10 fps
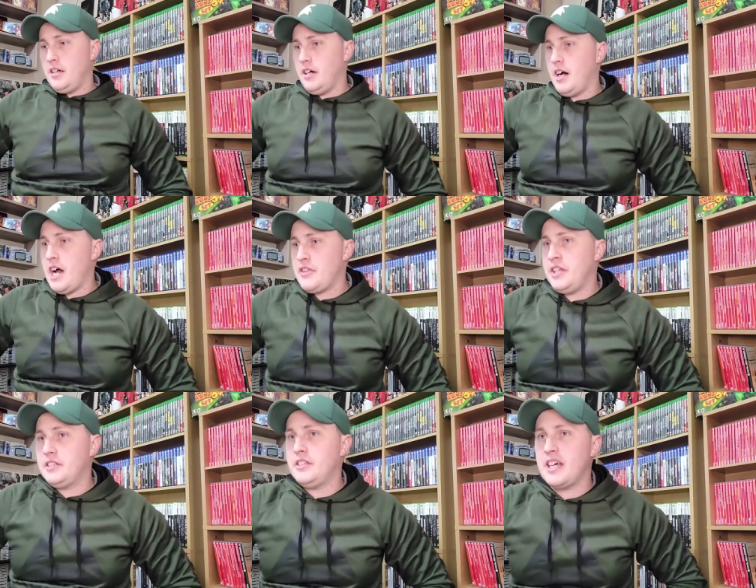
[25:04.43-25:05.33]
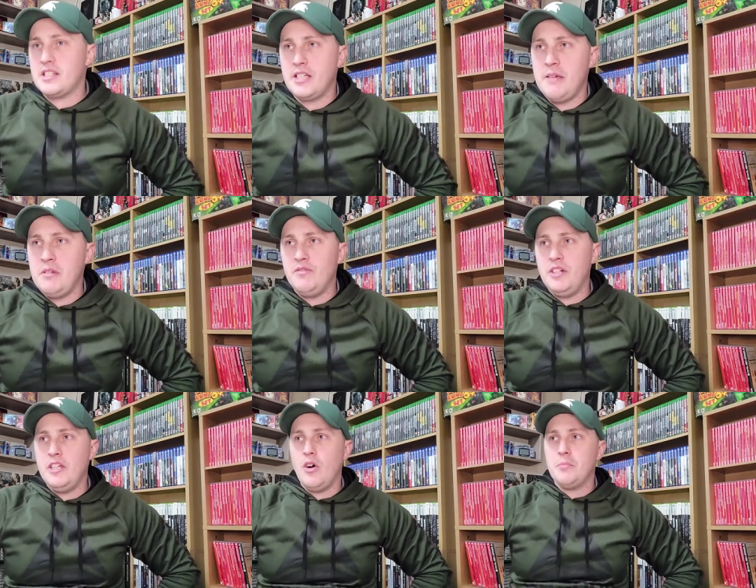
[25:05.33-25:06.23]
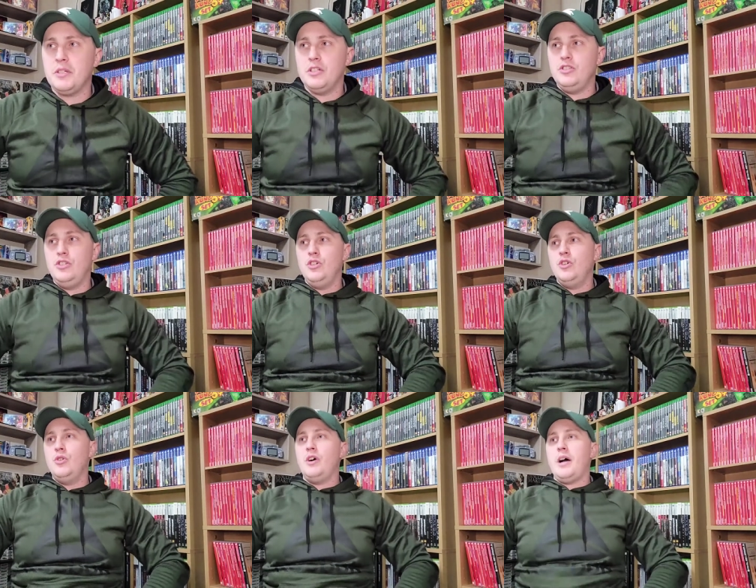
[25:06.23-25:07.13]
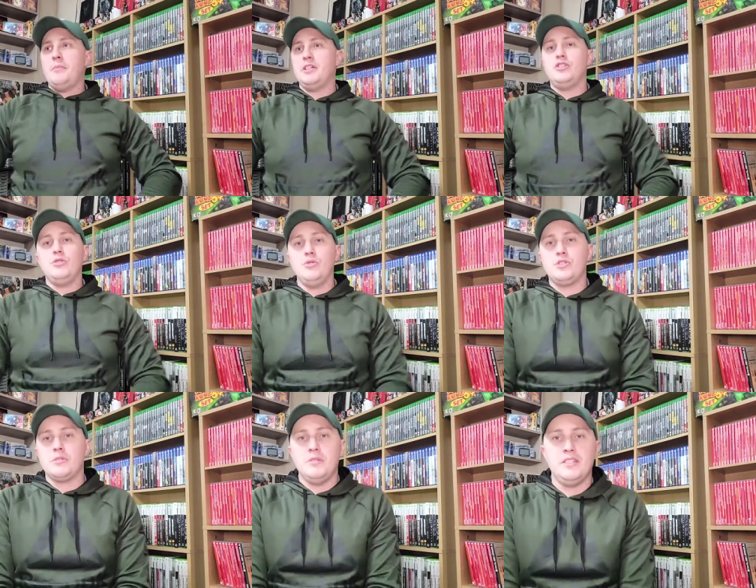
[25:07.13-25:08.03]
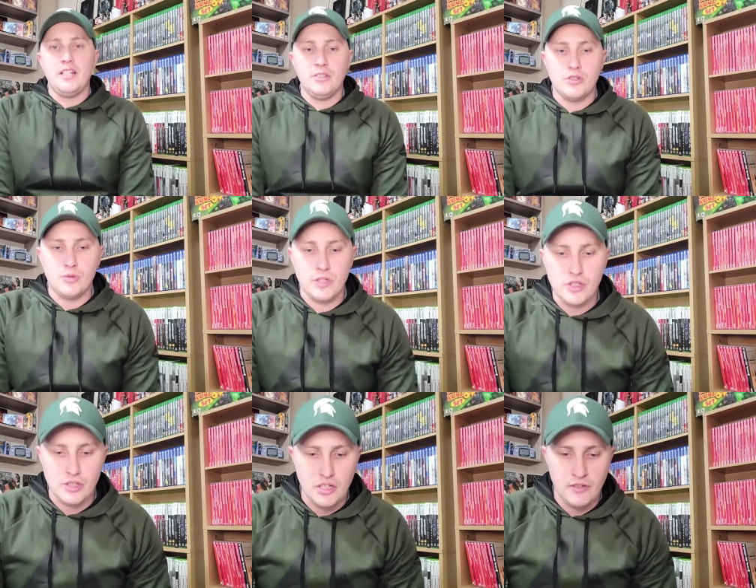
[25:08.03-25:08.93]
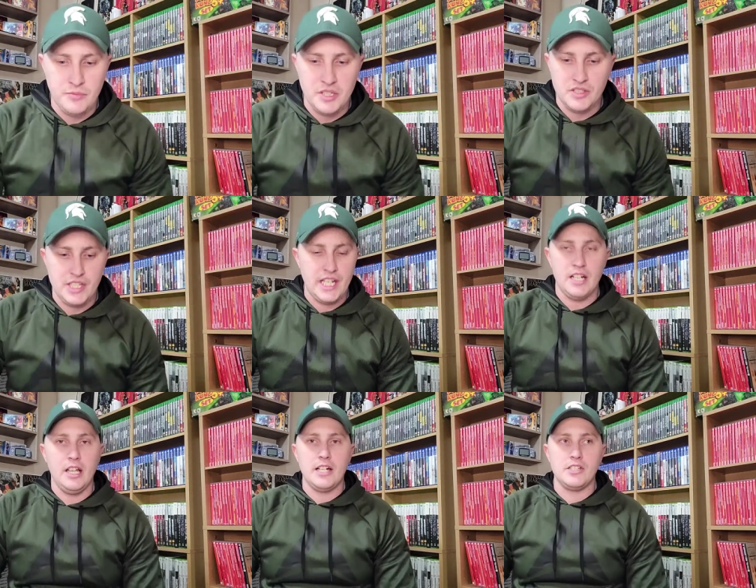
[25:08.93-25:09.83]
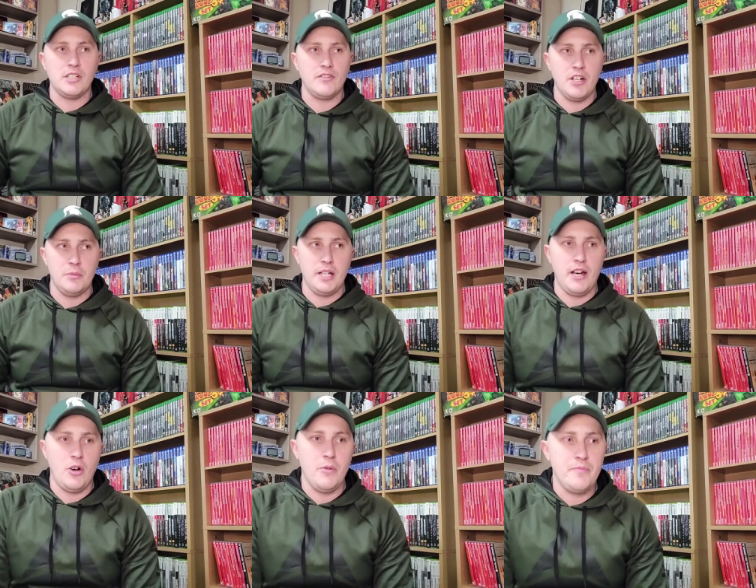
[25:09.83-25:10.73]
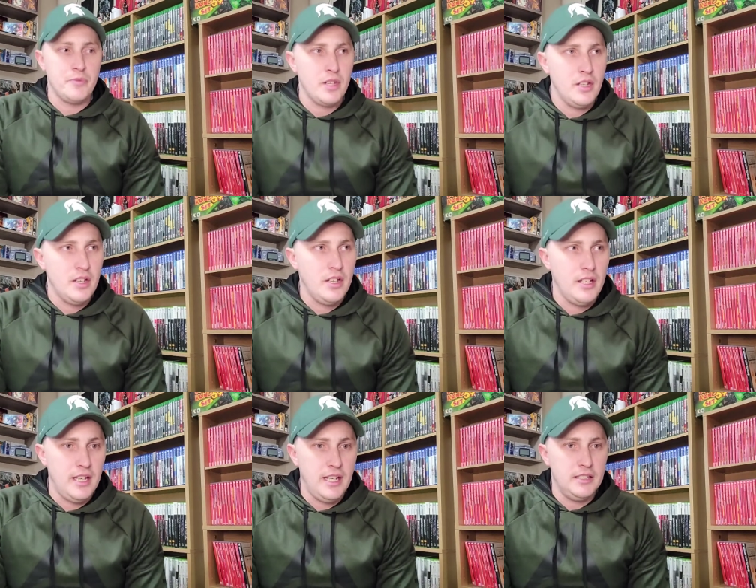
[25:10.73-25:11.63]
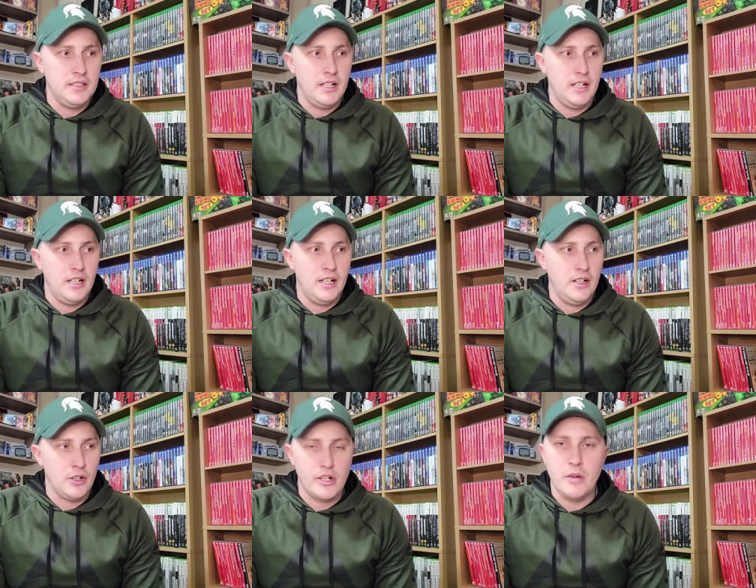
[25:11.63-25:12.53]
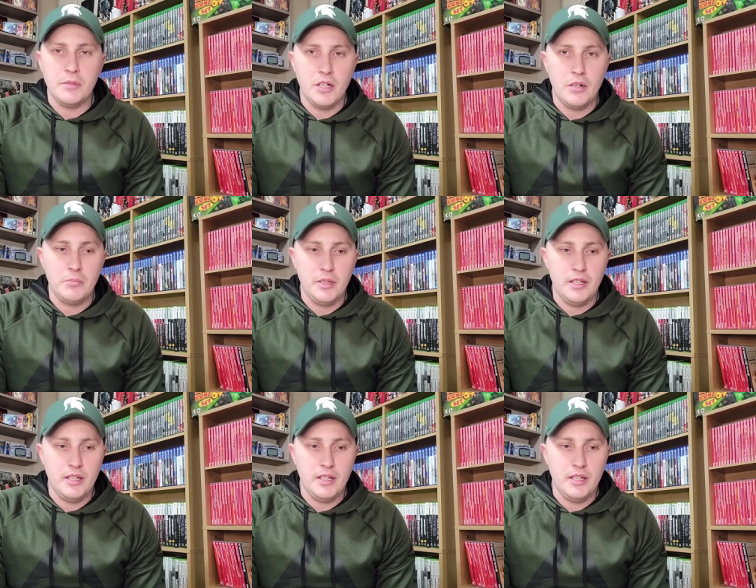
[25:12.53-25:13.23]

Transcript: Uh, I think the next gaming video I'm going to do, I'm going to do some Nintendo Switch stuff because they got a lot of stuff coming out and uh, are coming up.